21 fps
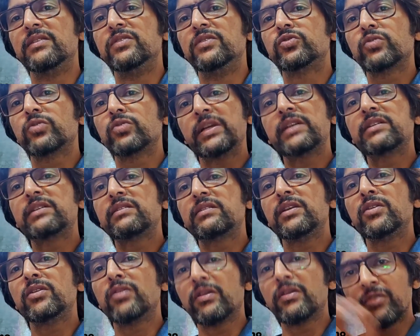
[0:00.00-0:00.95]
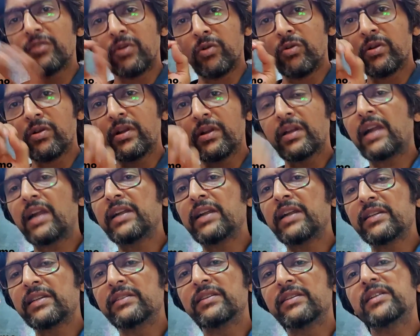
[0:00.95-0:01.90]
So if you look
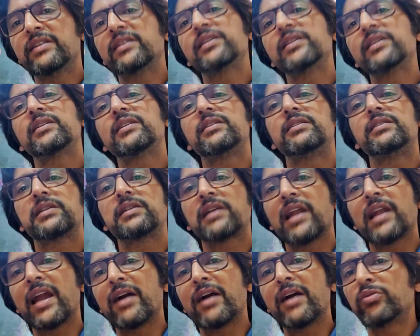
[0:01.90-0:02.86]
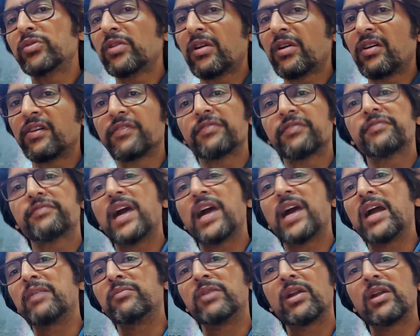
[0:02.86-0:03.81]
under the cloud of
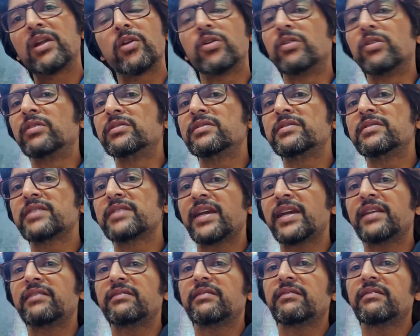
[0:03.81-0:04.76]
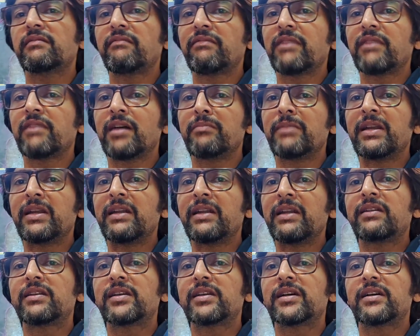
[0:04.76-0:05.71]
farmer loans and government
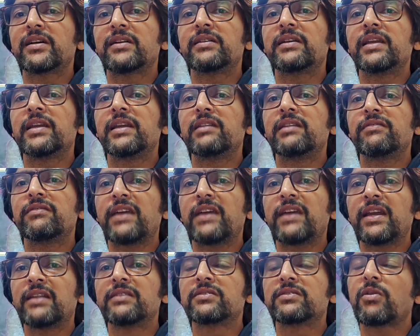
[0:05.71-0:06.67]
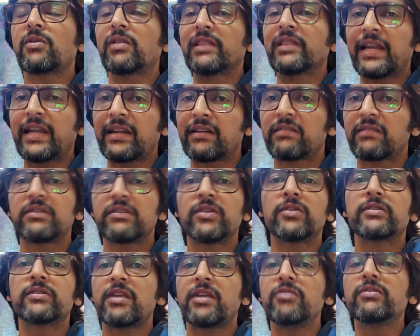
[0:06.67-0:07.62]
interference, all that,
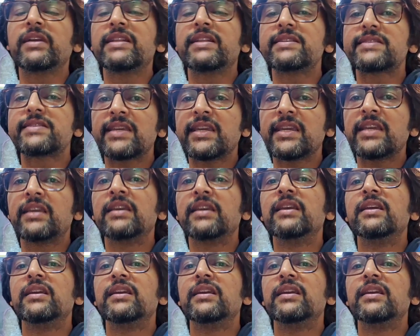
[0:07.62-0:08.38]
then you can see